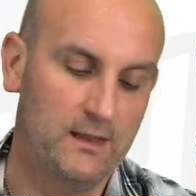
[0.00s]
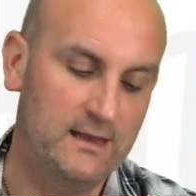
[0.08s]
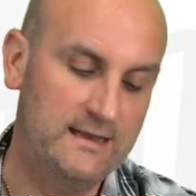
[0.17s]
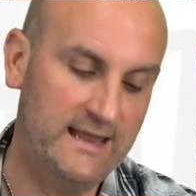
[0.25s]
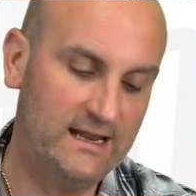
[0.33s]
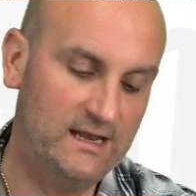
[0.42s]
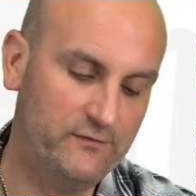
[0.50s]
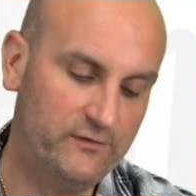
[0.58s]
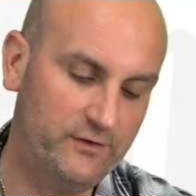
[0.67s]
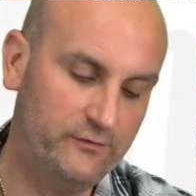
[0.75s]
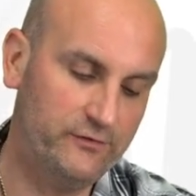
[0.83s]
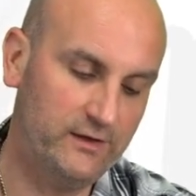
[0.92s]
Negative
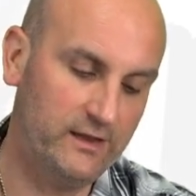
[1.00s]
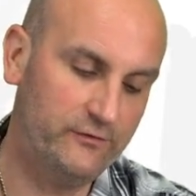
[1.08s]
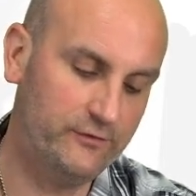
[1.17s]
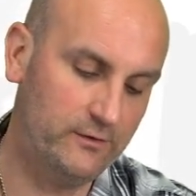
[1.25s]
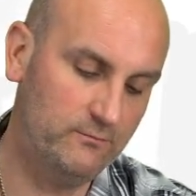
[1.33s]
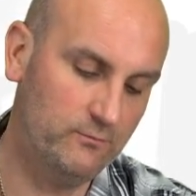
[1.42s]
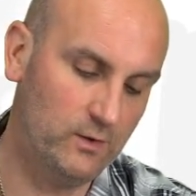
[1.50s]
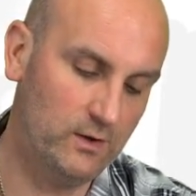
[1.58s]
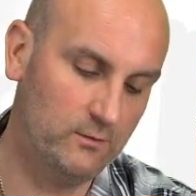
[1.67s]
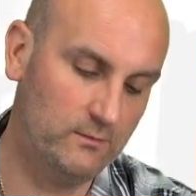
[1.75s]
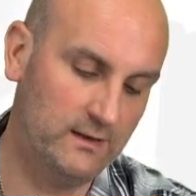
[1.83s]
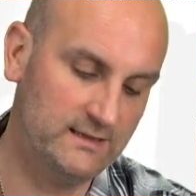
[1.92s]
association,
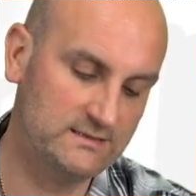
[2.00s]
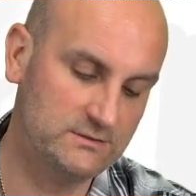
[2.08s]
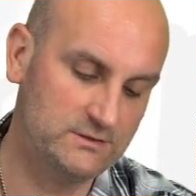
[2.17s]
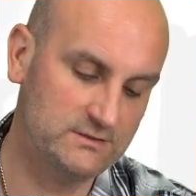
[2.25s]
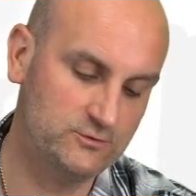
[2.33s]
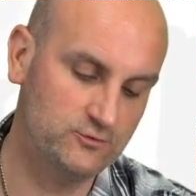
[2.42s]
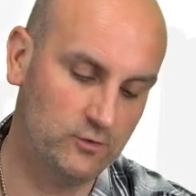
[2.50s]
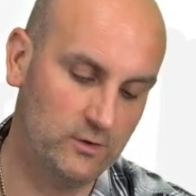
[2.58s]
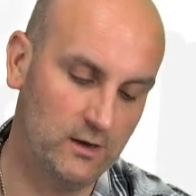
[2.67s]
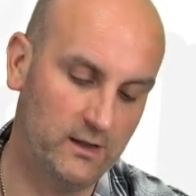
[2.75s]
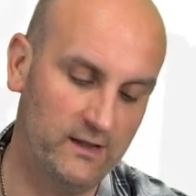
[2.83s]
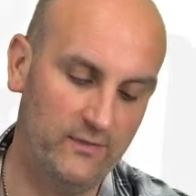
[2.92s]
well, let's just draw
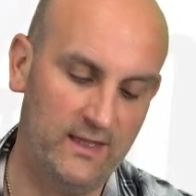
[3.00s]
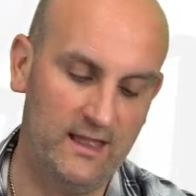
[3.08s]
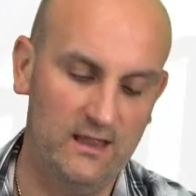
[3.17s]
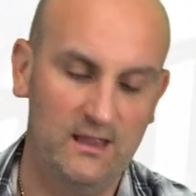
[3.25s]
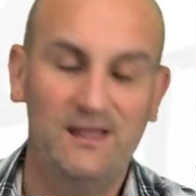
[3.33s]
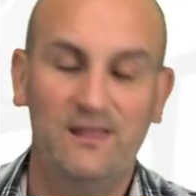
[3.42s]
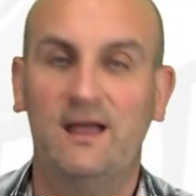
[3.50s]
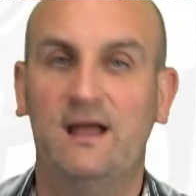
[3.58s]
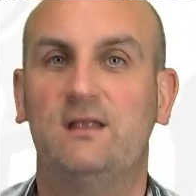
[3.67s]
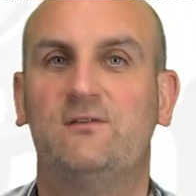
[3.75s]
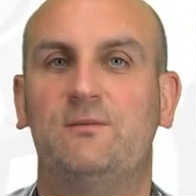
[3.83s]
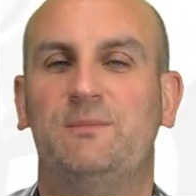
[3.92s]
a line there.
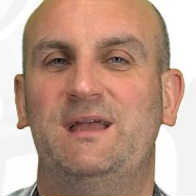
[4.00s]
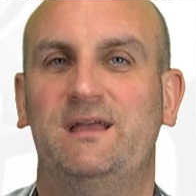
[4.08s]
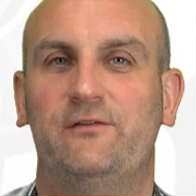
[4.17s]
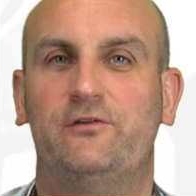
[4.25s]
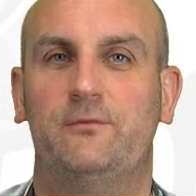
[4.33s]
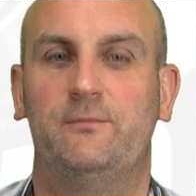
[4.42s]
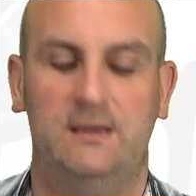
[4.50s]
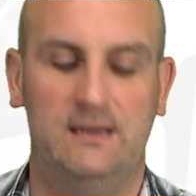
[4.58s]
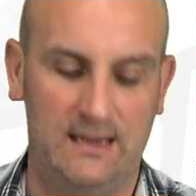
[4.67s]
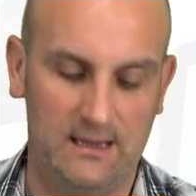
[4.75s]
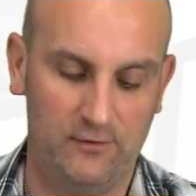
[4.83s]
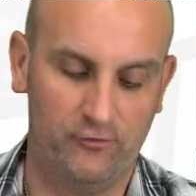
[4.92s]
That appears to
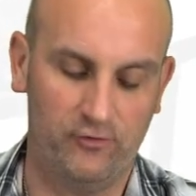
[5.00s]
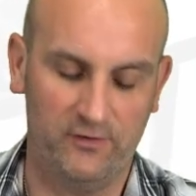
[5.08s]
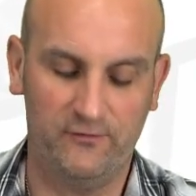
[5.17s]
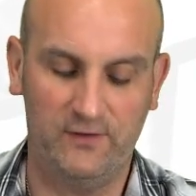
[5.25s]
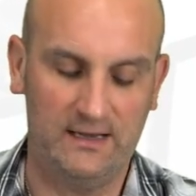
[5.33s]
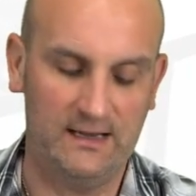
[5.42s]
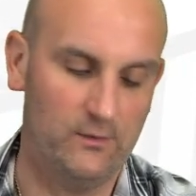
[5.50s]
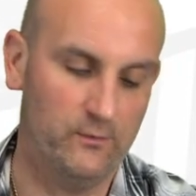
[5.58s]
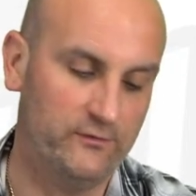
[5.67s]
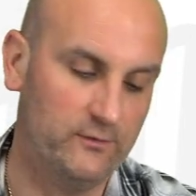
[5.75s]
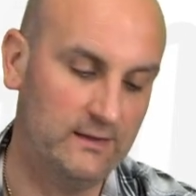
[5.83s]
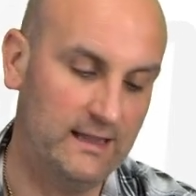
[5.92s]
be drifting
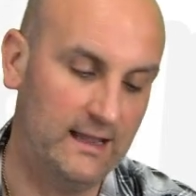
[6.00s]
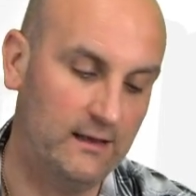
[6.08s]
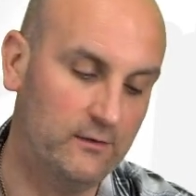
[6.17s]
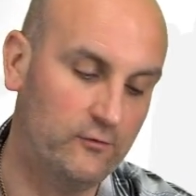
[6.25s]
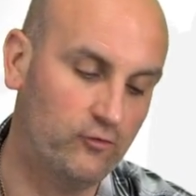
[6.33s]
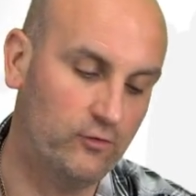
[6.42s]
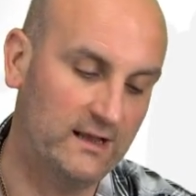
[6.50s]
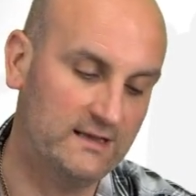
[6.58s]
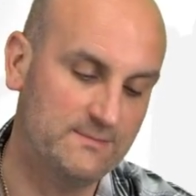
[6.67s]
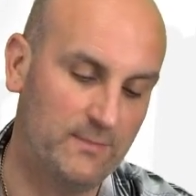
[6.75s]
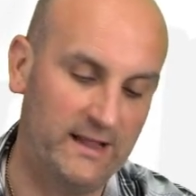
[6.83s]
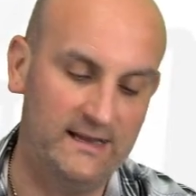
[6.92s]
downwards. So again,
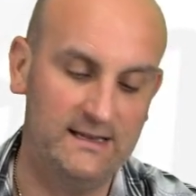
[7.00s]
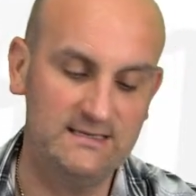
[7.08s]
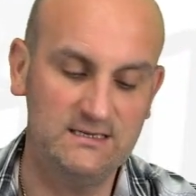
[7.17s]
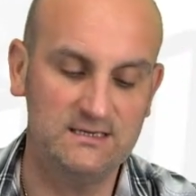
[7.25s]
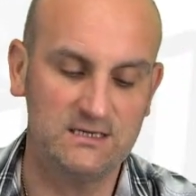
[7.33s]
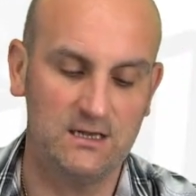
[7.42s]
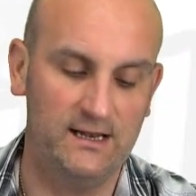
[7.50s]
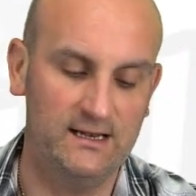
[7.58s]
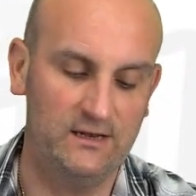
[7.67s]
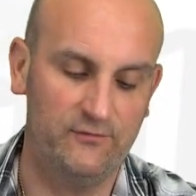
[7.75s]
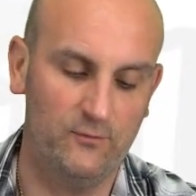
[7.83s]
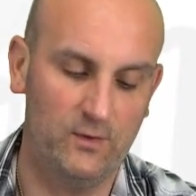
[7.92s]
explain this in a slightly
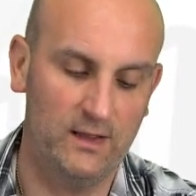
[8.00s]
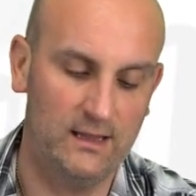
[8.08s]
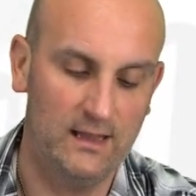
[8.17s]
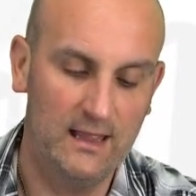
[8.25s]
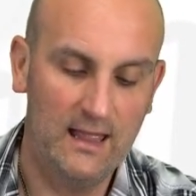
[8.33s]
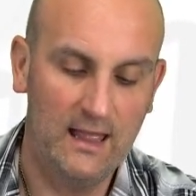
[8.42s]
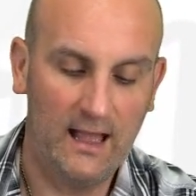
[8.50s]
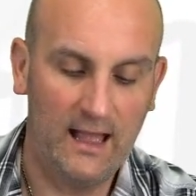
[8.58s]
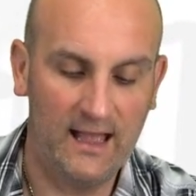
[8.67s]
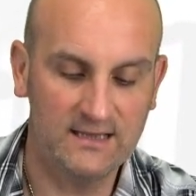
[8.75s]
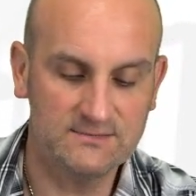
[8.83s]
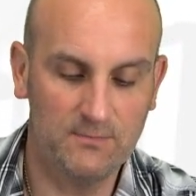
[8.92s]
different way.
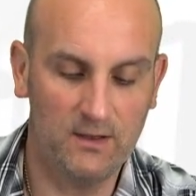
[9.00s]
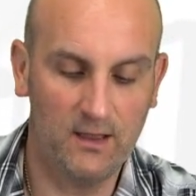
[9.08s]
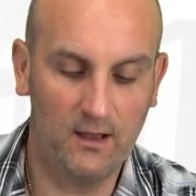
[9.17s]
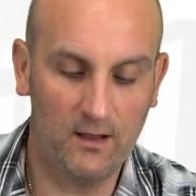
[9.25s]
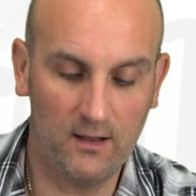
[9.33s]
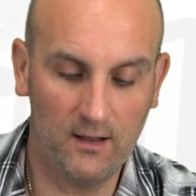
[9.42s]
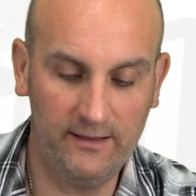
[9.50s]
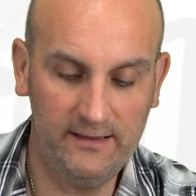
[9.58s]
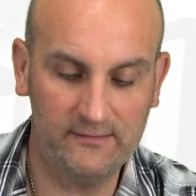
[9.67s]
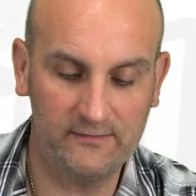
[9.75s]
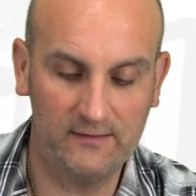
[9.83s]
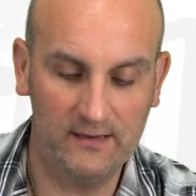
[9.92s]
As my
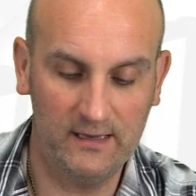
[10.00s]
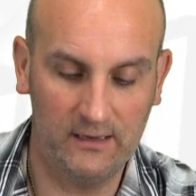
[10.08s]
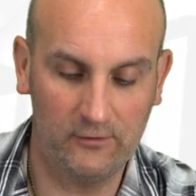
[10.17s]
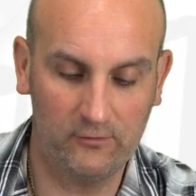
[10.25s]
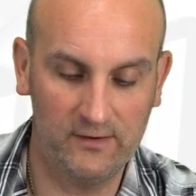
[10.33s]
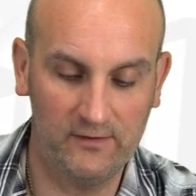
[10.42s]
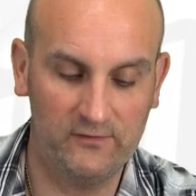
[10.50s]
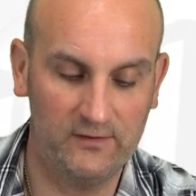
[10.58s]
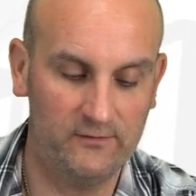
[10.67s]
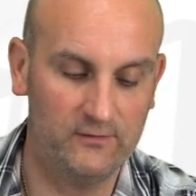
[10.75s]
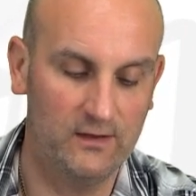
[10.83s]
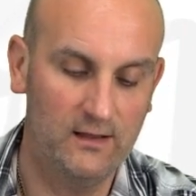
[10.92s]
height
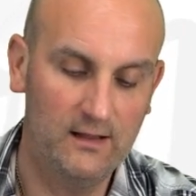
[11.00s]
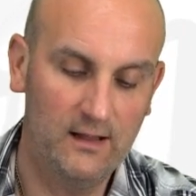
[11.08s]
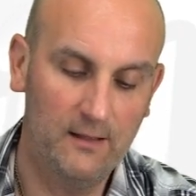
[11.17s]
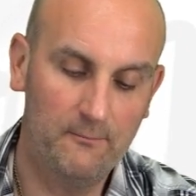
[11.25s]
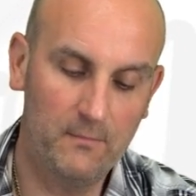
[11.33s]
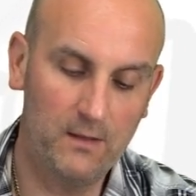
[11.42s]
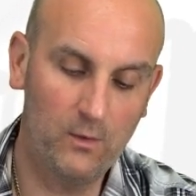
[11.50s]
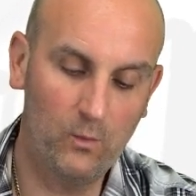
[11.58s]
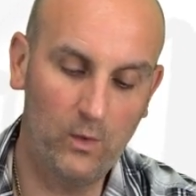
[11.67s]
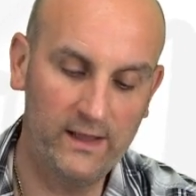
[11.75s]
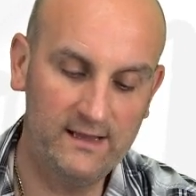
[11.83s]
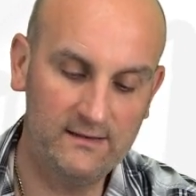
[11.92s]
increases, my
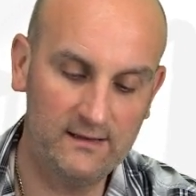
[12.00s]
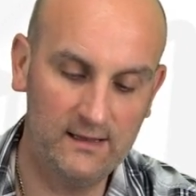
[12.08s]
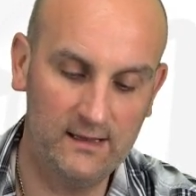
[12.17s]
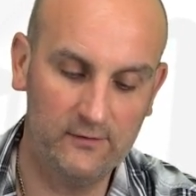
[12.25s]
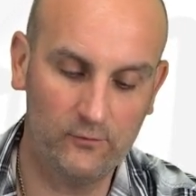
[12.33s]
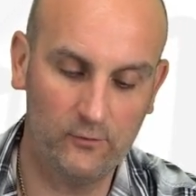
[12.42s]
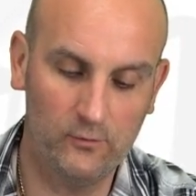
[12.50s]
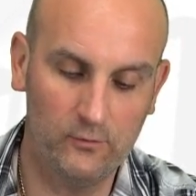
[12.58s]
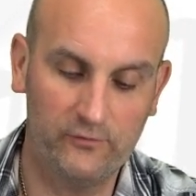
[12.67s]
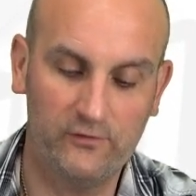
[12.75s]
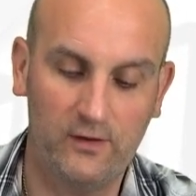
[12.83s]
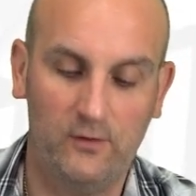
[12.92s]
weight is
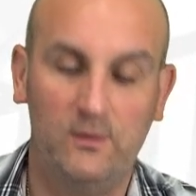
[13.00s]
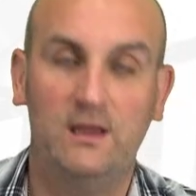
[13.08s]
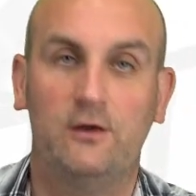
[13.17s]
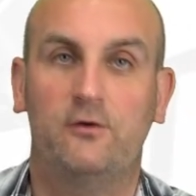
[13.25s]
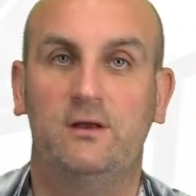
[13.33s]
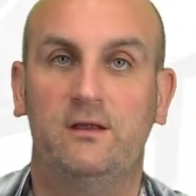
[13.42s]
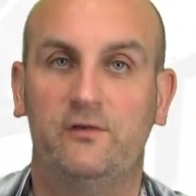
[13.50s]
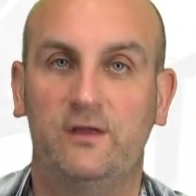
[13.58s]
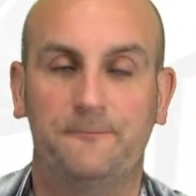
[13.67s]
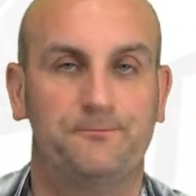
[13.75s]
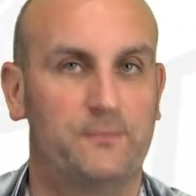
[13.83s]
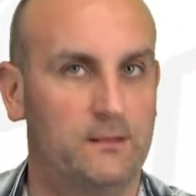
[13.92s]
also increasing.